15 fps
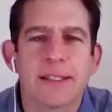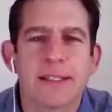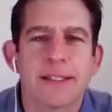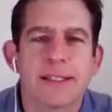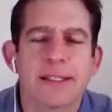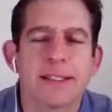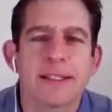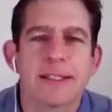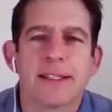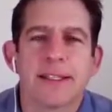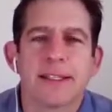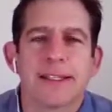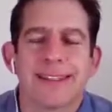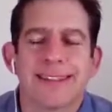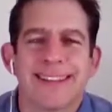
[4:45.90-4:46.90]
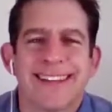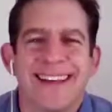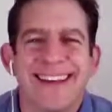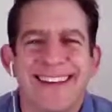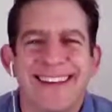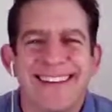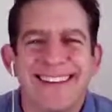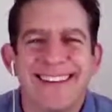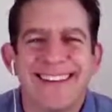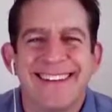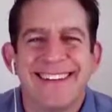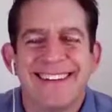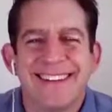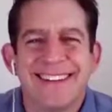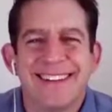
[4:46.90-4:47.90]

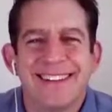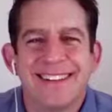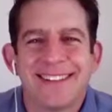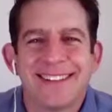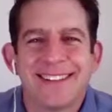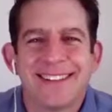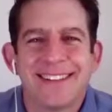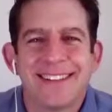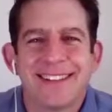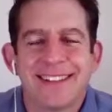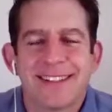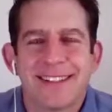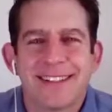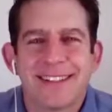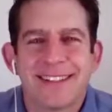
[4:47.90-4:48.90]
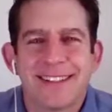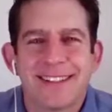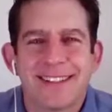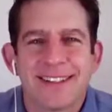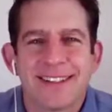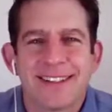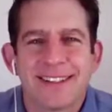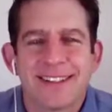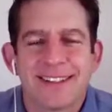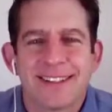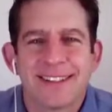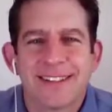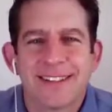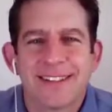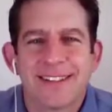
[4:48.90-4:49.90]

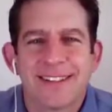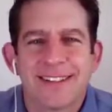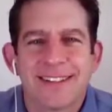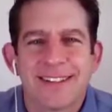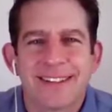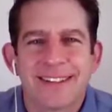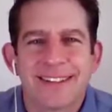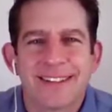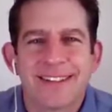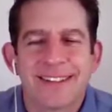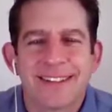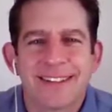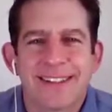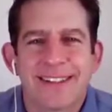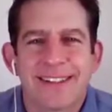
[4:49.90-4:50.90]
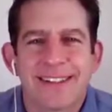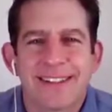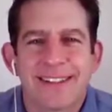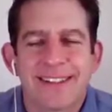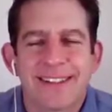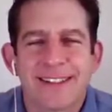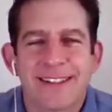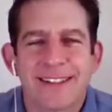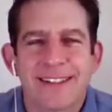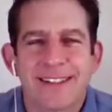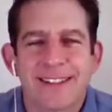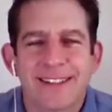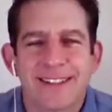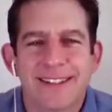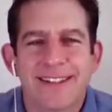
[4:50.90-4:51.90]

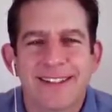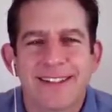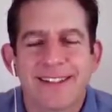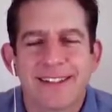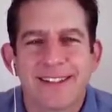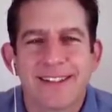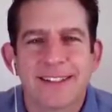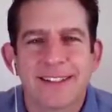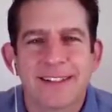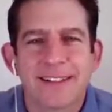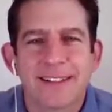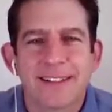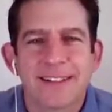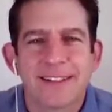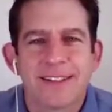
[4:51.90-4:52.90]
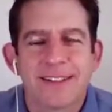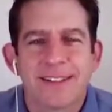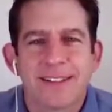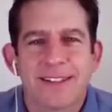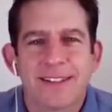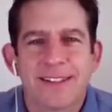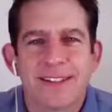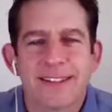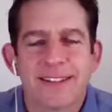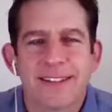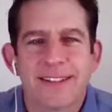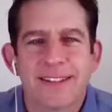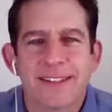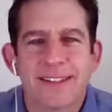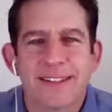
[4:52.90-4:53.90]
This person isn't speaking.